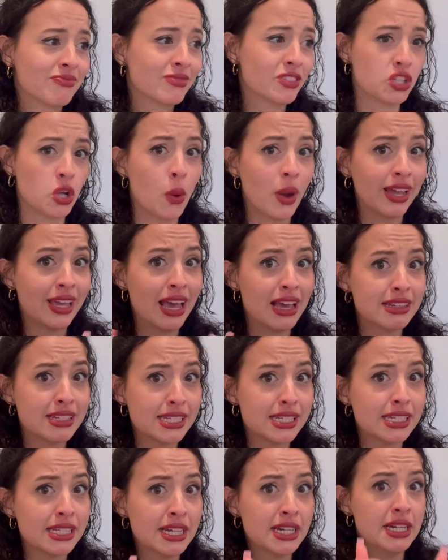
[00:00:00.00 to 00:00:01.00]
So I
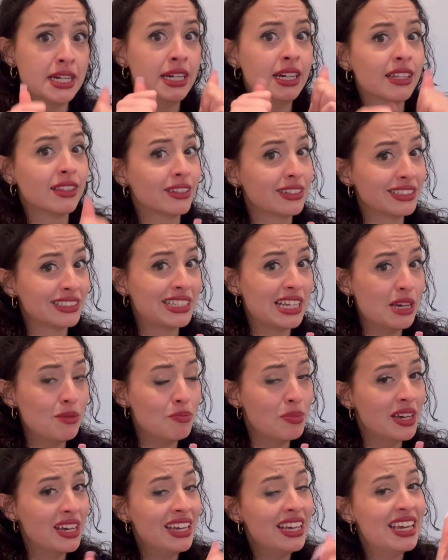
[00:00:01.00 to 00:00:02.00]
guess a little tip,